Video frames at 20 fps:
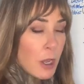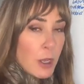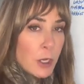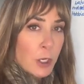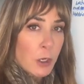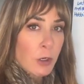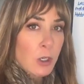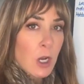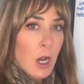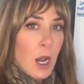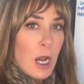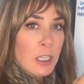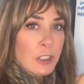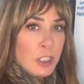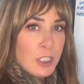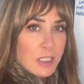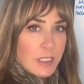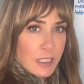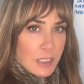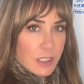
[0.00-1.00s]
your
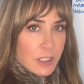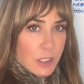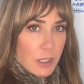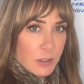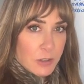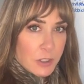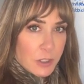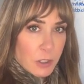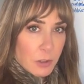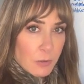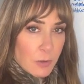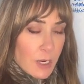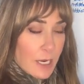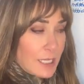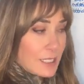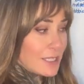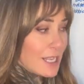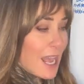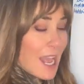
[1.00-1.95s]
consciousness starts to rise.